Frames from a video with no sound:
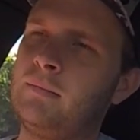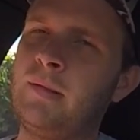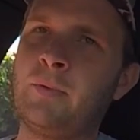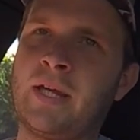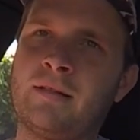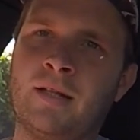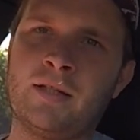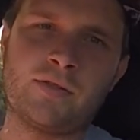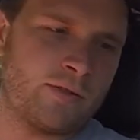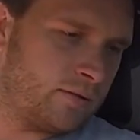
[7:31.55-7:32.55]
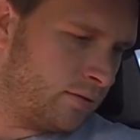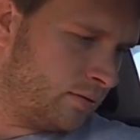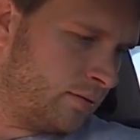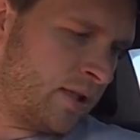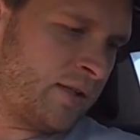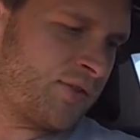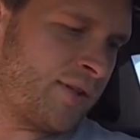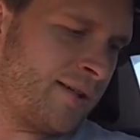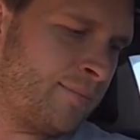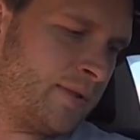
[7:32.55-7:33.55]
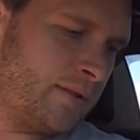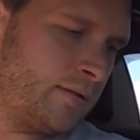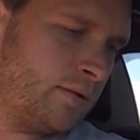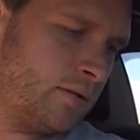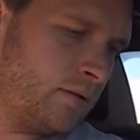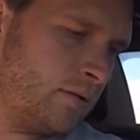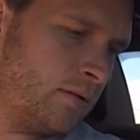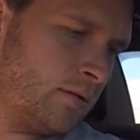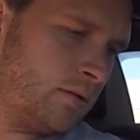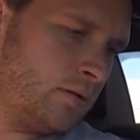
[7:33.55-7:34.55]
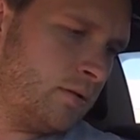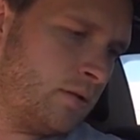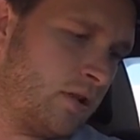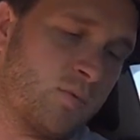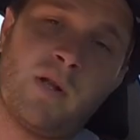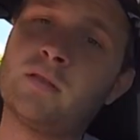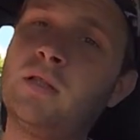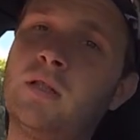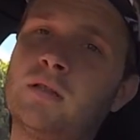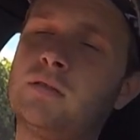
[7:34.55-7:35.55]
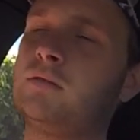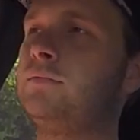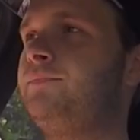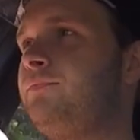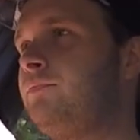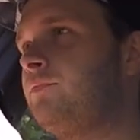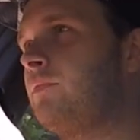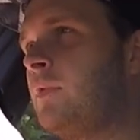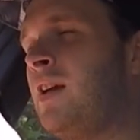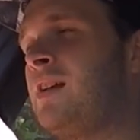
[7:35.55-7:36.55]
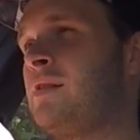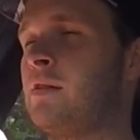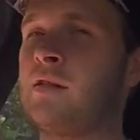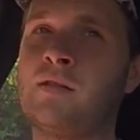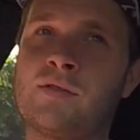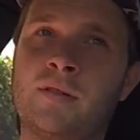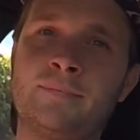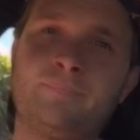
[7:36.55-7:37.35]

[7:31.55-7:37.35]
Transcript: People getting lunch. It's lunchtime. Well, it's 1 o'clock. I guess that's lunchtime.